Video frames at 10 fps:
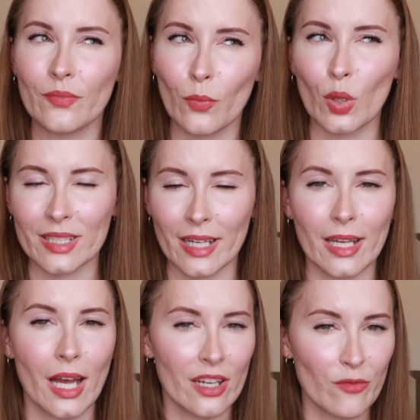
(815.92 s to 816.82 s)
ones that I
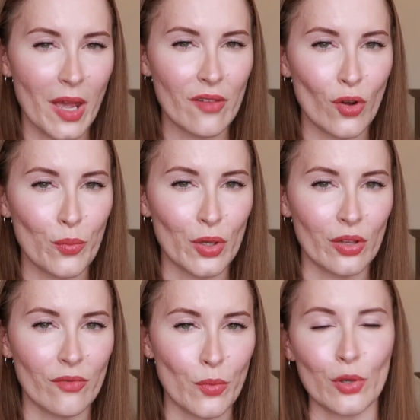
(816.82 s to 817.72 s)
kind of pay for
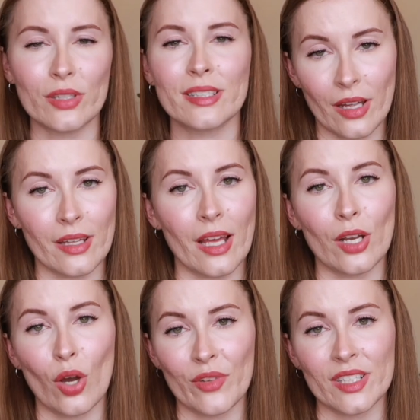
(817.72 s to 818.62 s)
purely for books, and then
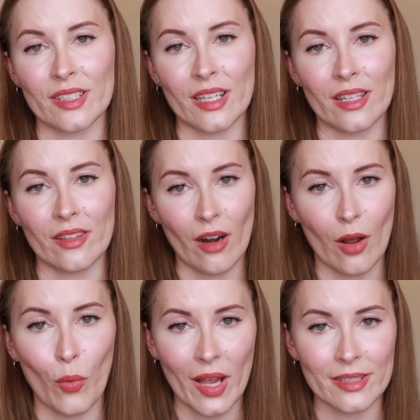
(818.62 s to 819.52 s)
obviously there
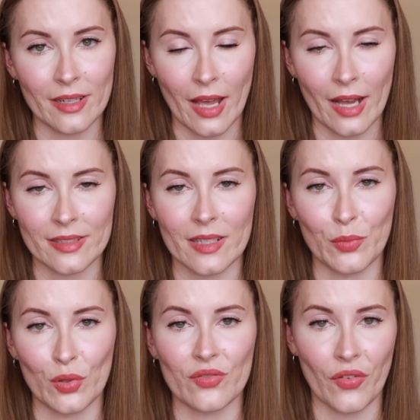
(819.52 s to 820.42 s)
are ways that I access
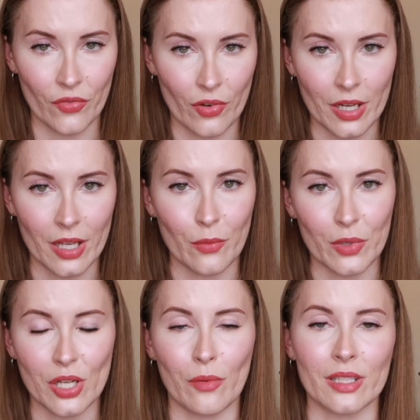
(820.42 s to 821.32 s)
books for free,
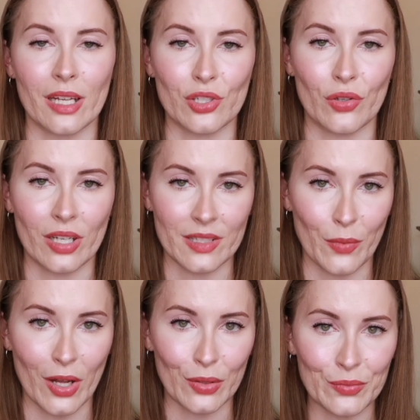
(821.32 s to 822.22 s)
which I'll touch on as
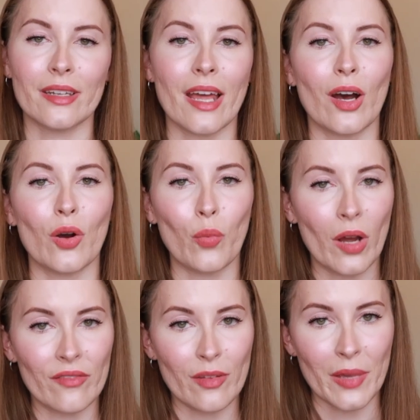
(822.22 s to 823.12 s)
well. Now,
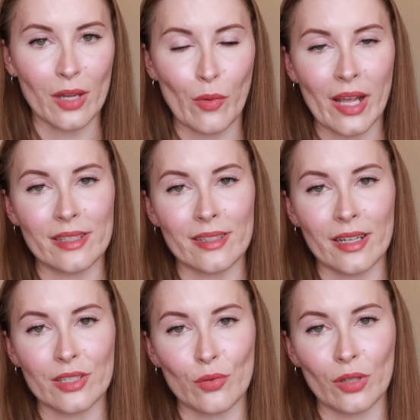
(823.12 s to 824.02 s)
one of the big ways that
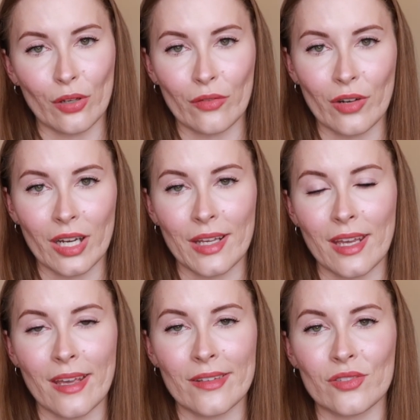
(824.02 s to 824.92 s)
I do a lot of
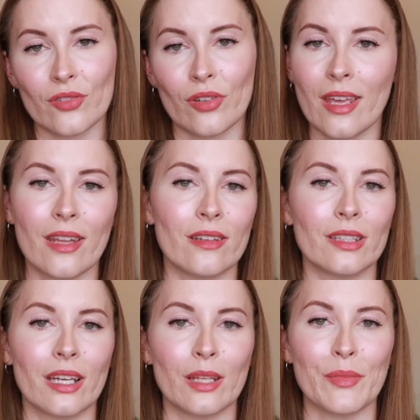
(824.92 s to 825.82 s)
reading is through
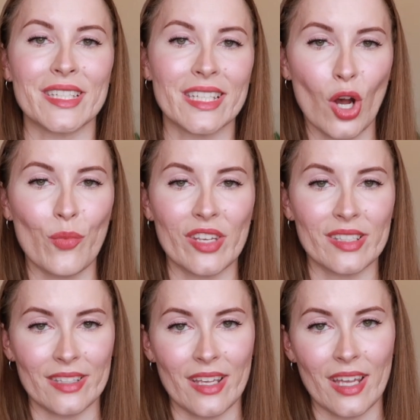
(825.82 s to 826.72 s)
Kindle Unlimited.
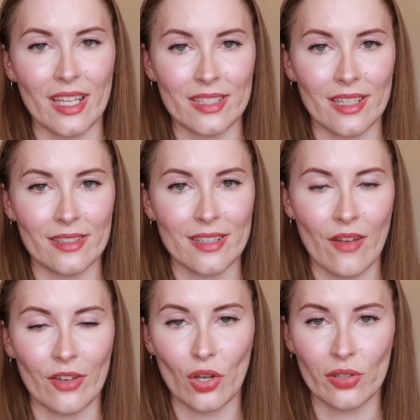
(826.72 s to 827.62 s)
Obviously it does
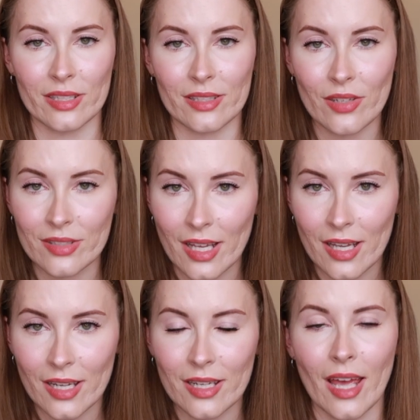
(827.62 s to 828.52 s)
have a cost
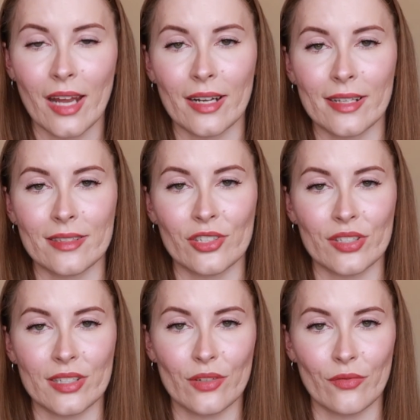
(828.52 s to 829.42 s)
associated, and it is
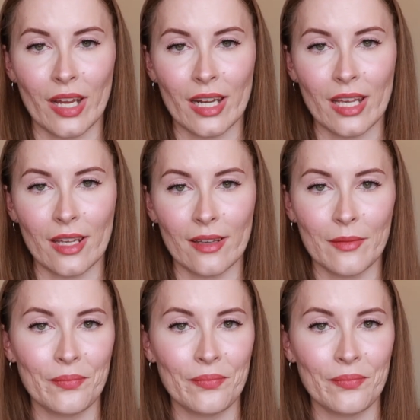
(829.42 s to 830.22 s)
just reading